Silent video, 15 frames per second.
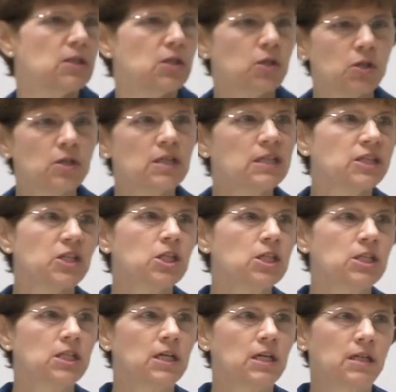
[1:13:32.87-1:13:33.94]
Girl and
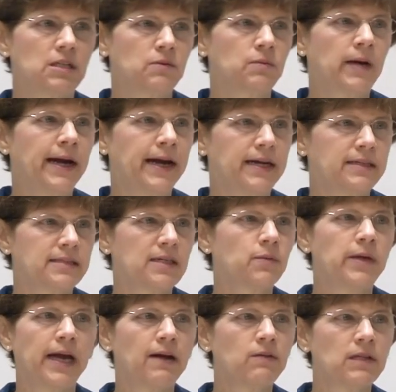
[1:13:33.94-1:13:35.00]
curl, right? So
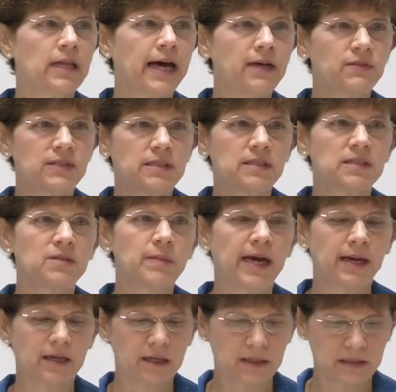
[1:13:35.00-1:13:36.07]
we have a lot of
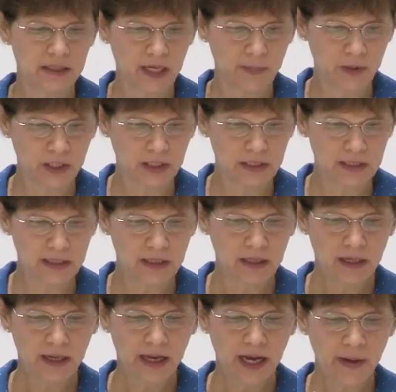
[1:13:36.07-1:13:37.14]
systematic exceptions.
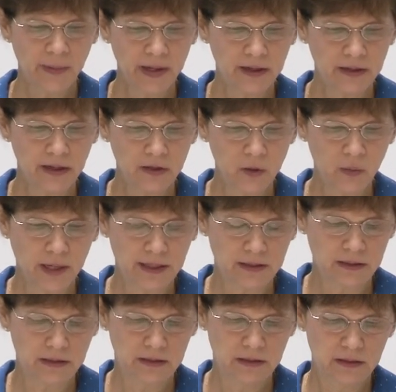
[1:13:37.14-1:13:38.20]
How about another one?